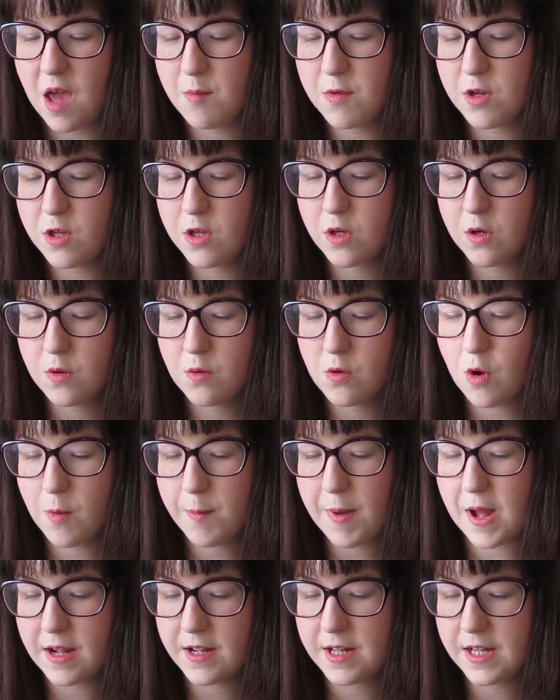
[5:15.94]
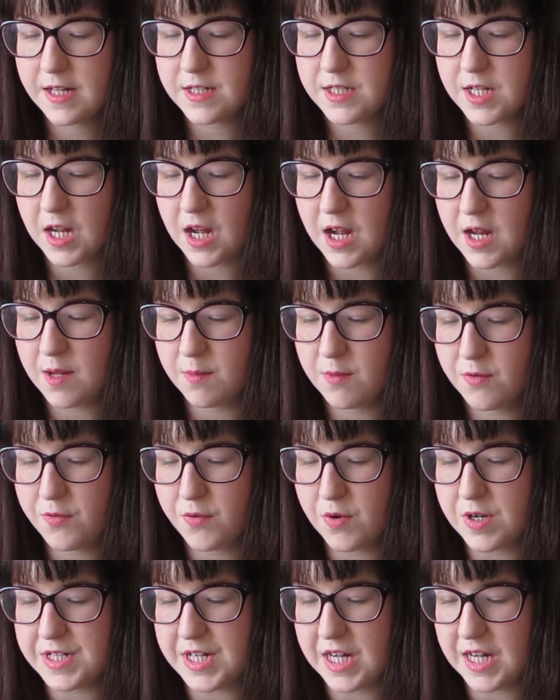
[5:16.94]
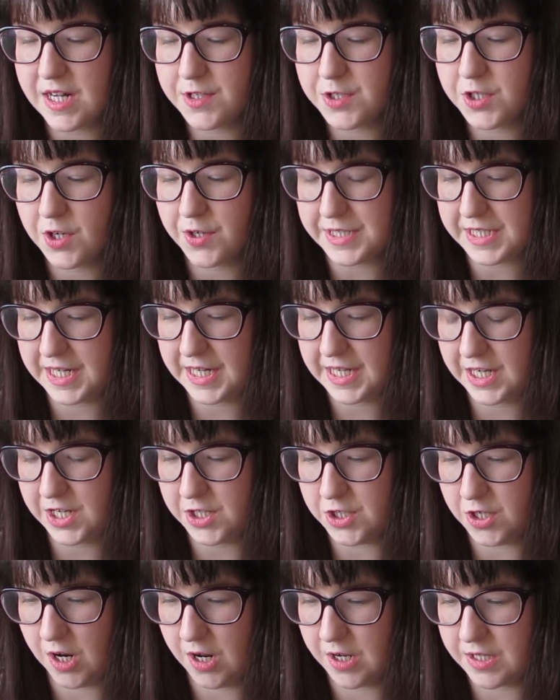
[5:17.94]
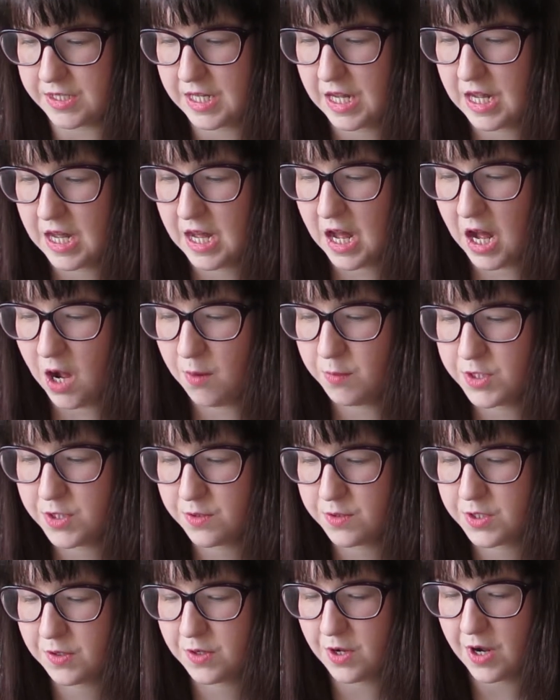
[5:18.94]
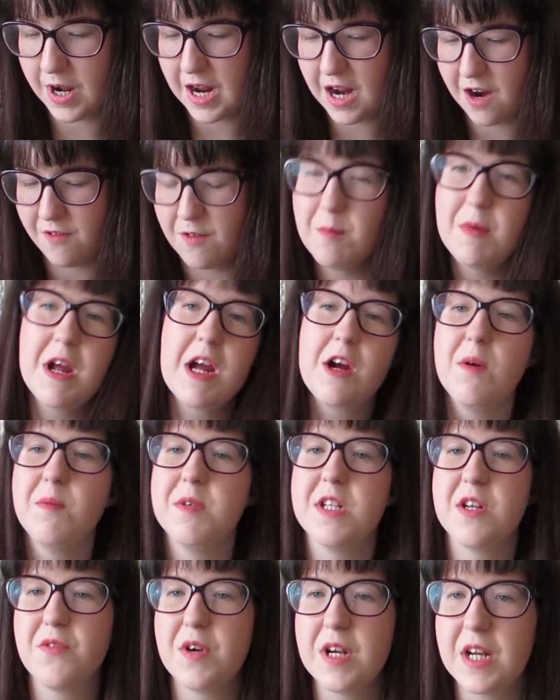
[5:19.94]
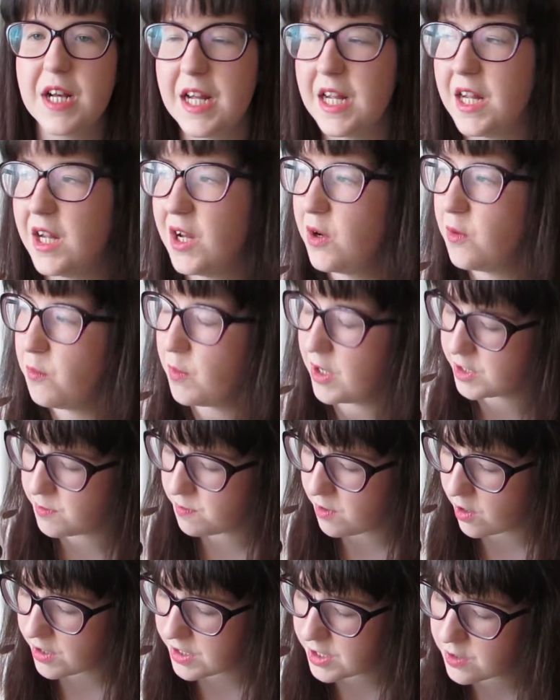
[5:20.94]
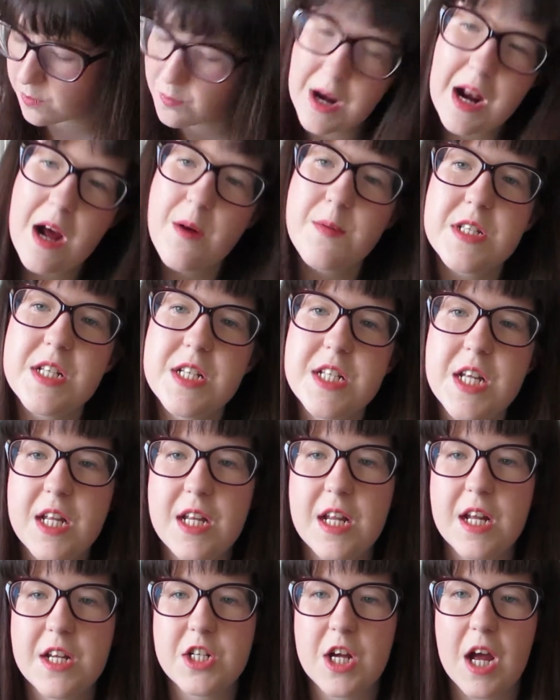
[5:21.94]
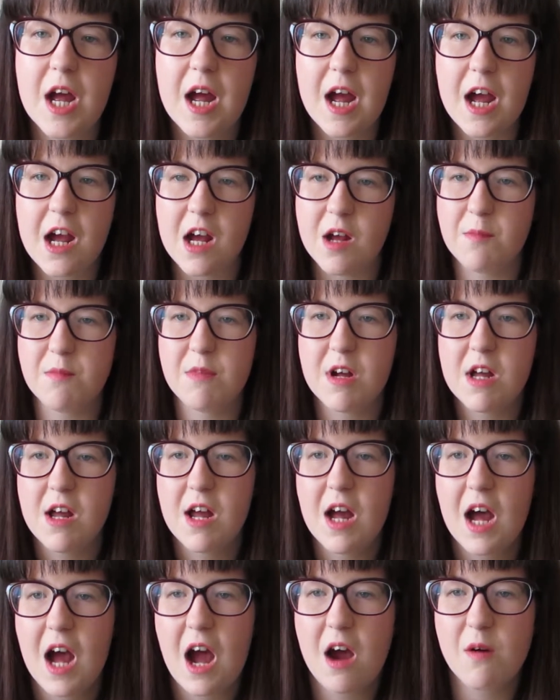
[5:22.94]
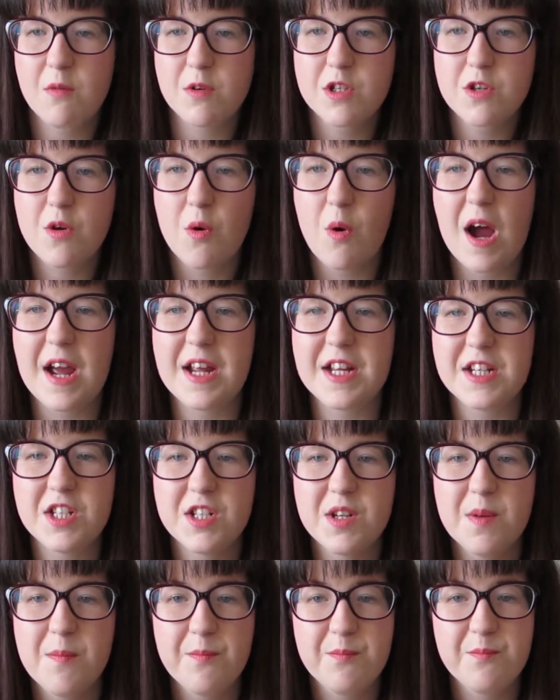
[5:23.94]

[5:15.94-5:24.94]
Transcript: you go back in time for a day to your teenage years. How would you do your hair and makeup differently? Well, to be honest, when I was a teenager, I was quite